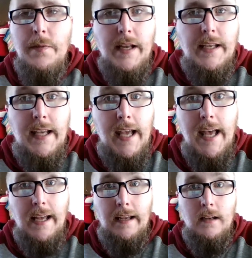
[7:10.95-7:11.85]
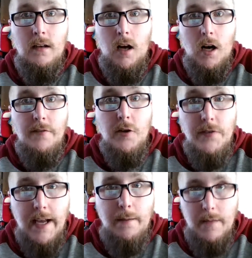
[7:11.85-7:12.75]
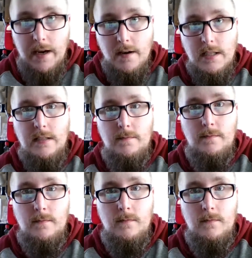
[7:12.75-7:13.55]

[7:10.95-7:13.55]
the king of your nightmares.